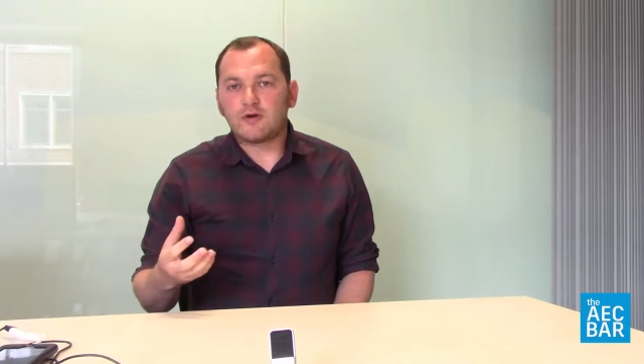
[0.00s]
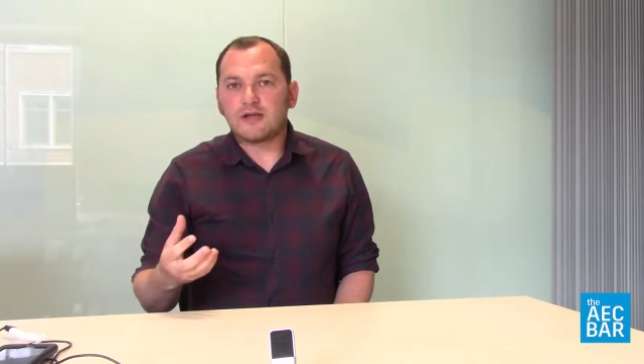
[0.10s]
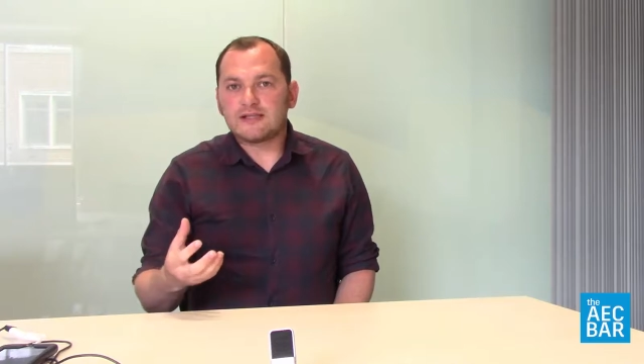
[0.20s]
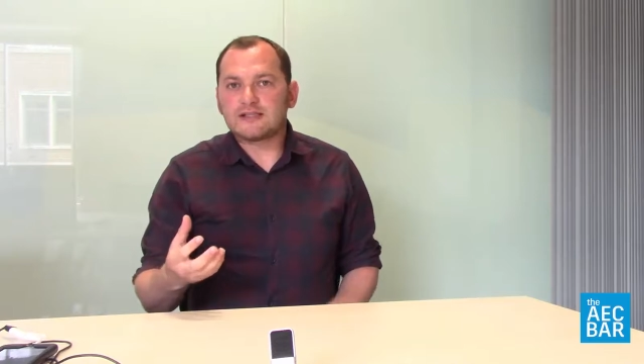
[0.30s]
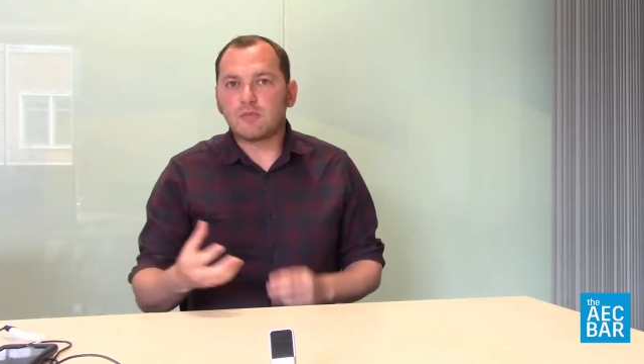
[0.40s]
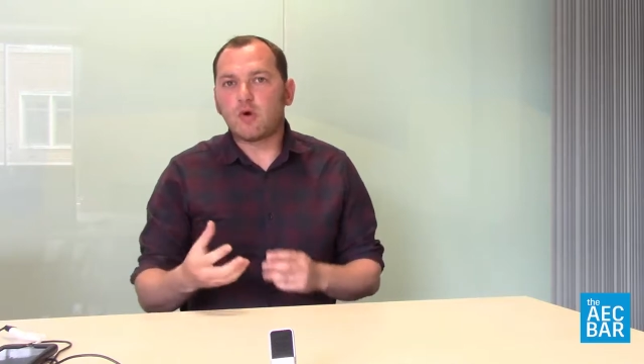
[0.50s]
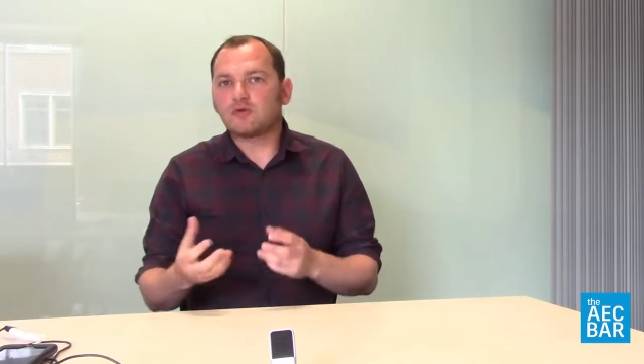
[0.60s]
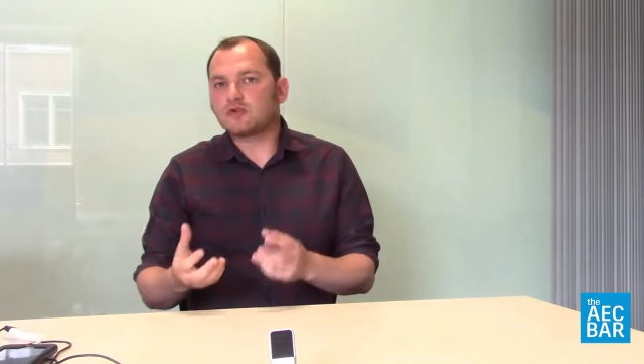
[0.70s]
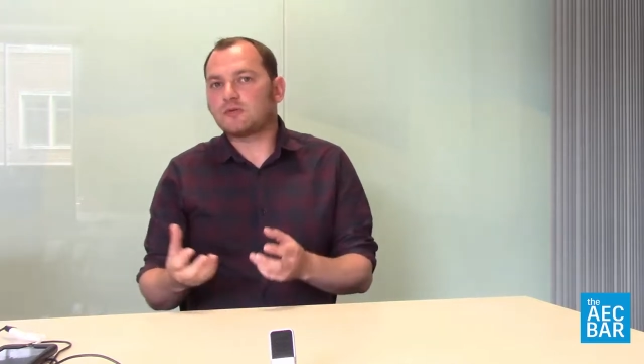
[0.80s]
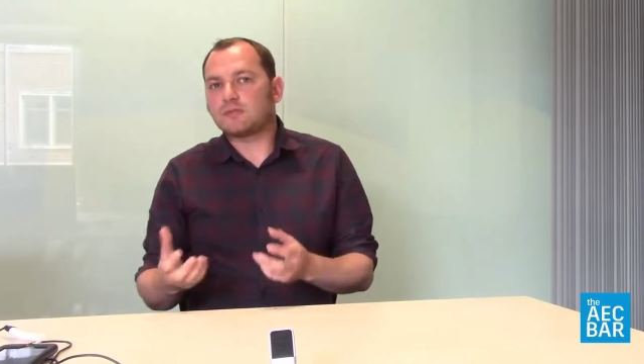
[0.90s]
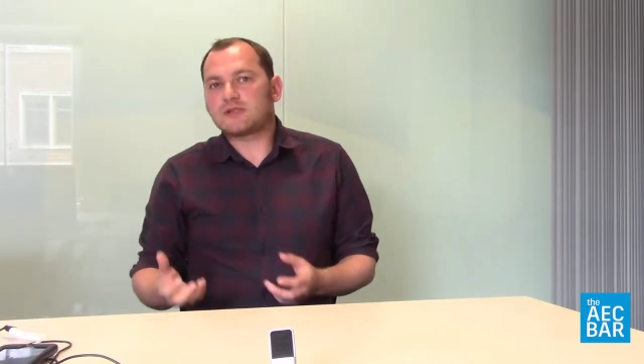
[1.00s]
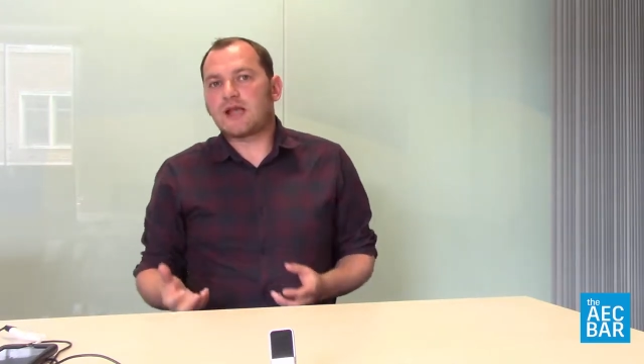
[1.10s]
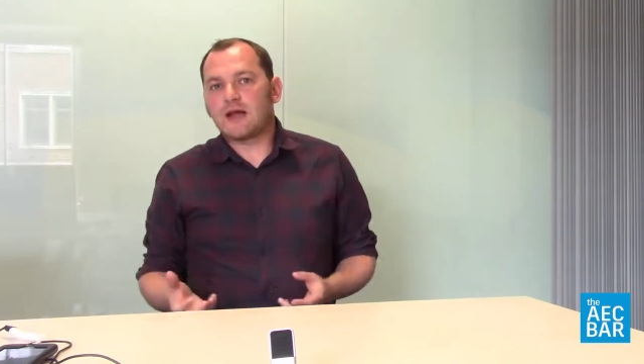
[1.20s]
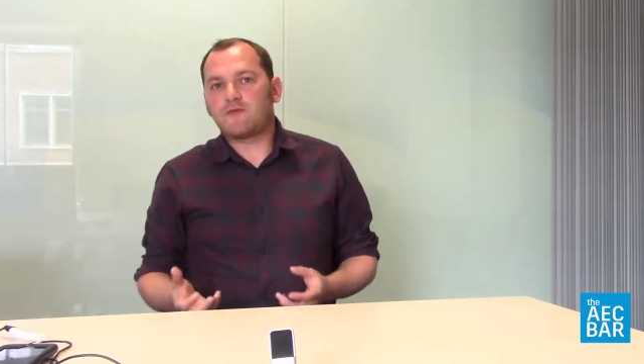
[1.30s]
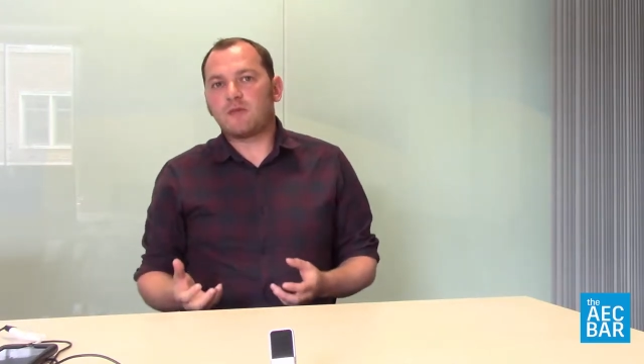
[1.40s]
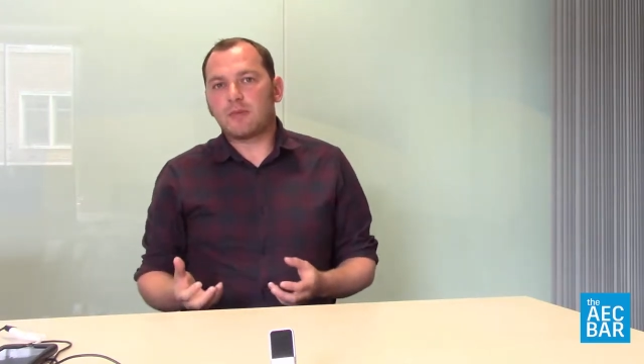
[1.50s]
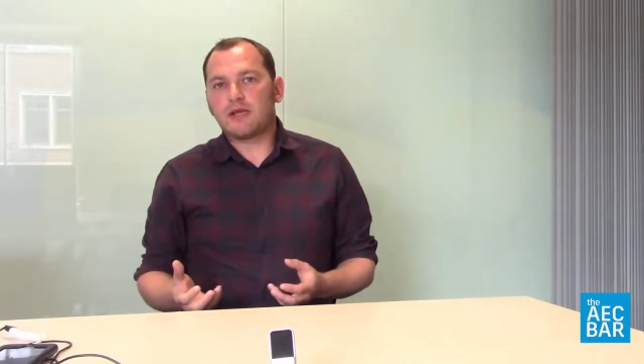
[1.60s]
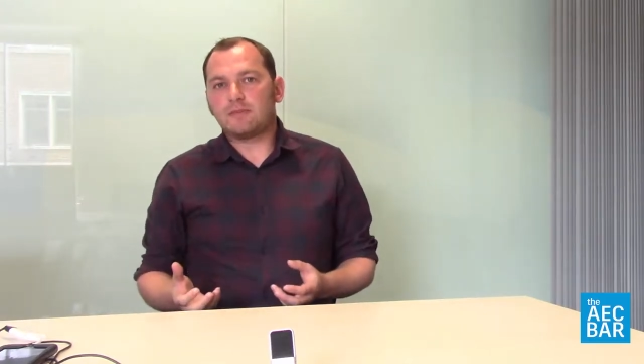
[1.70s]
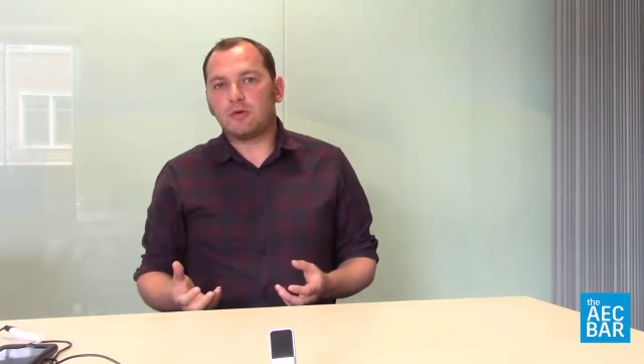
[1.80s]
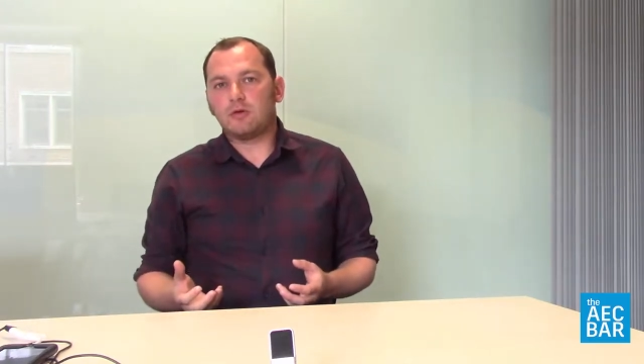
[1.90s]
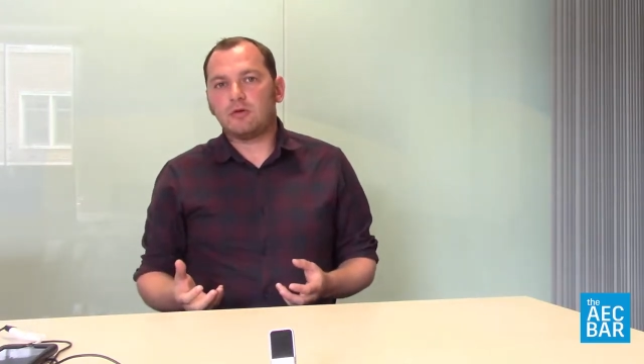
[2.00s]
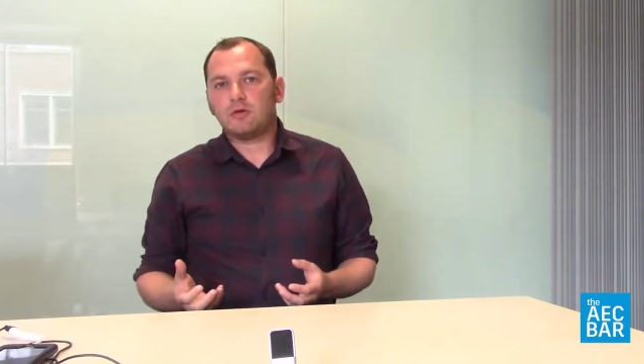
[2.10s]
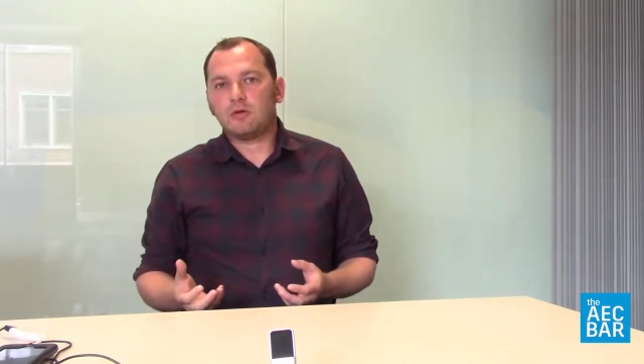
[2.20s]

really small subset of the people